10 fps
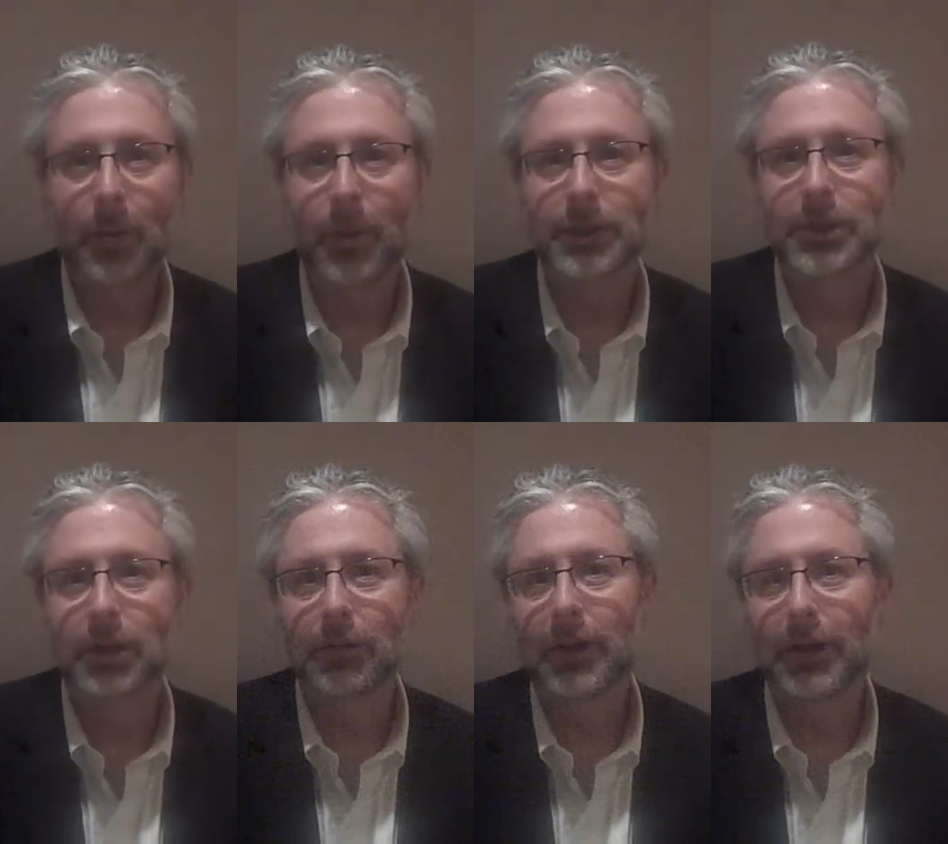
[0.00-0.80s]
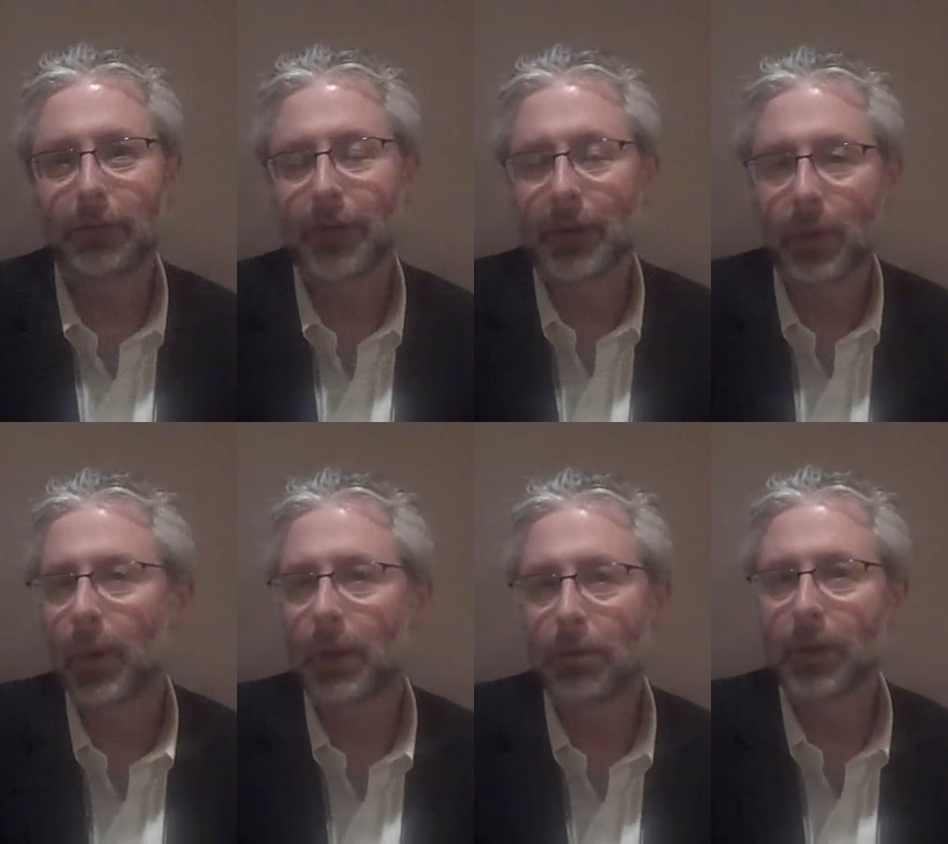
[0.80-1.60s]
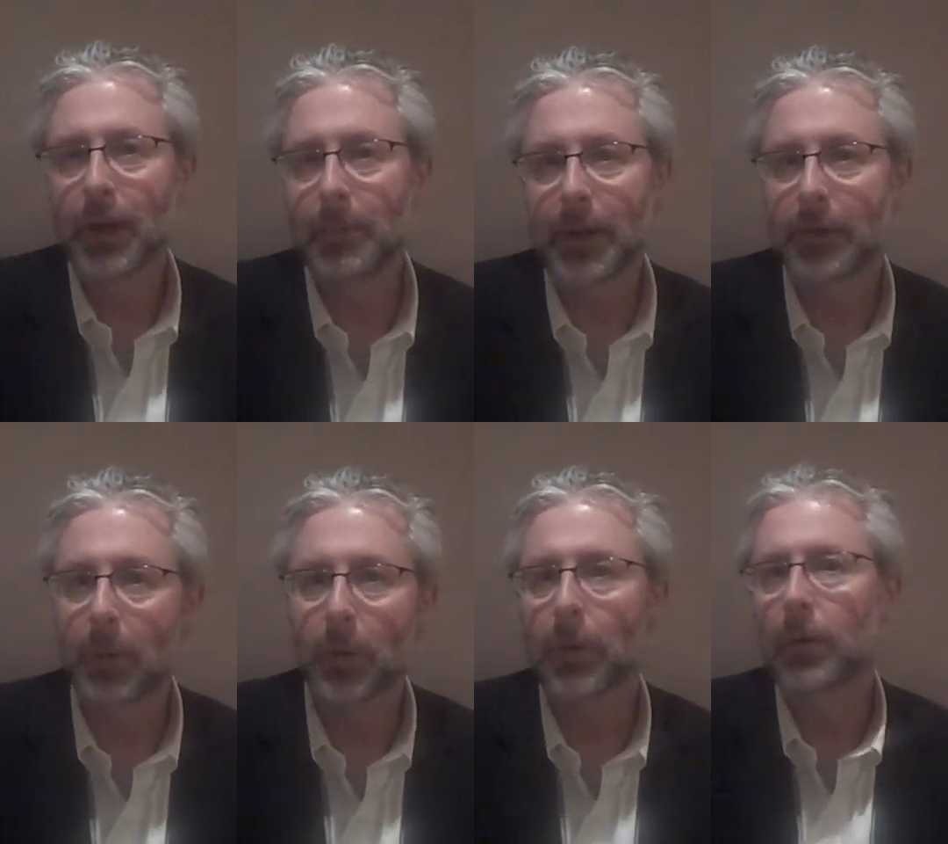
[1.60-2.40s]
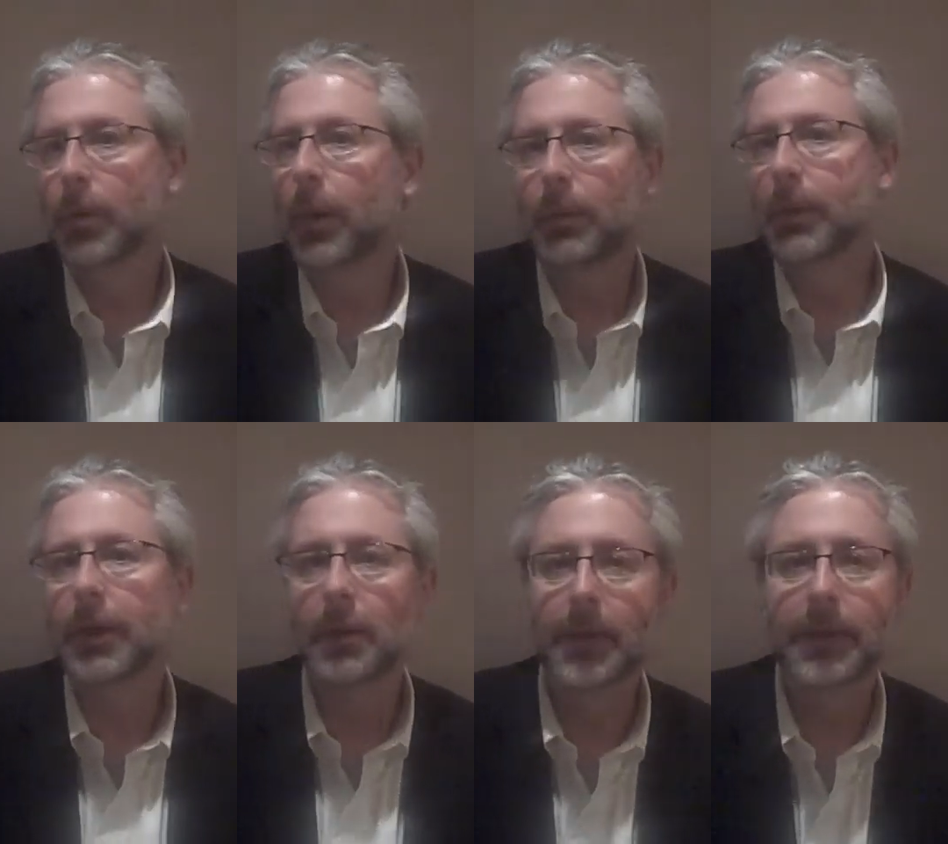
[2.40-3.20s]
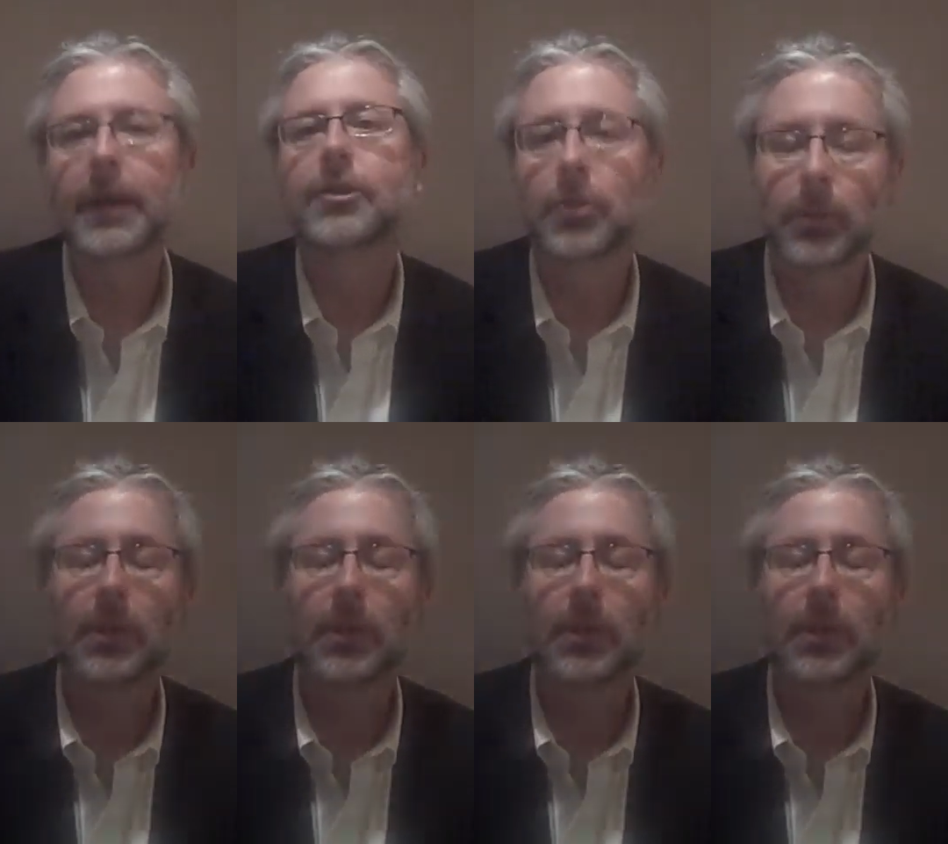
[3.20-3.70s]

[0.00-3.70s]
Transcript: which can really affect the way you think about the world and the way we think about the natural